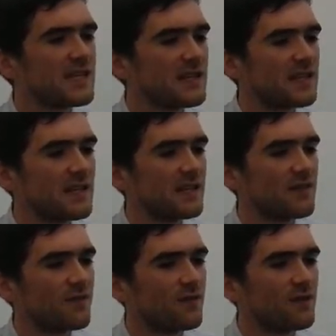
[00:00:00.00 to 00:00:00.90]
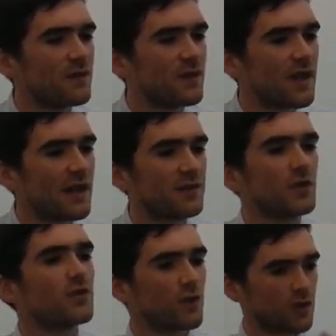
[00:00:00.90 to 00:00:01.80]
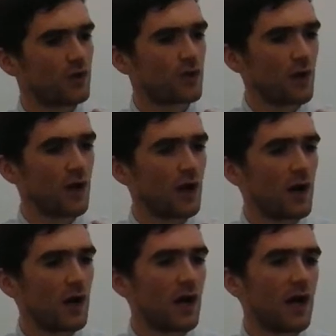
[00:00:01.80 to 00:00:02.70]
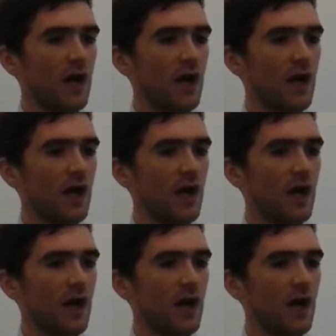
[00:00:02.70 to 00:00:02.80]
The lawyers and costs team.